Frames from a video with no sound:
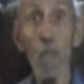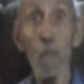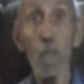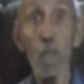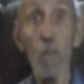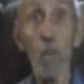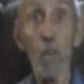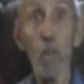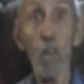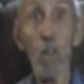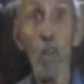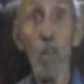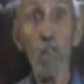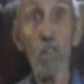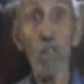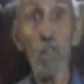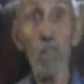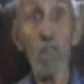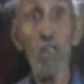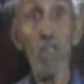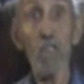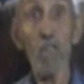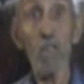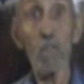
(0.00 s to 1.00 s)
because
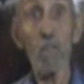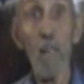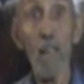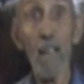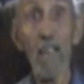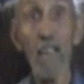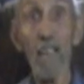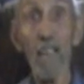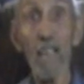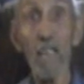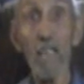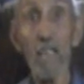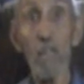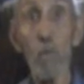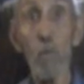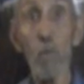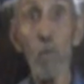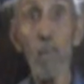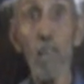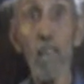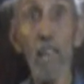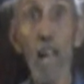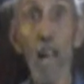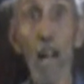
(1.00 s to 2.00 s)
of this mechanism
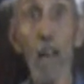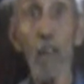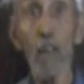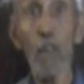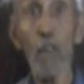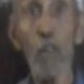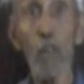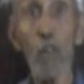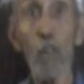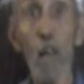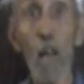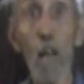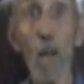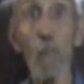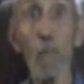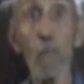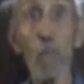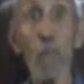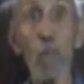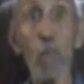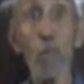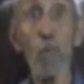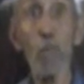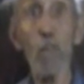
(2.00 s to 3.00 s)
we carry
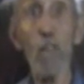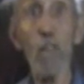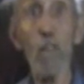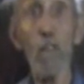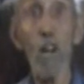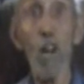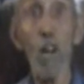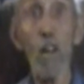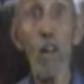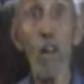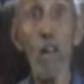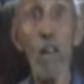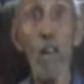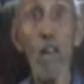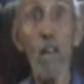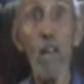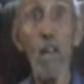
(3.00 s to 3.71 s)
around between our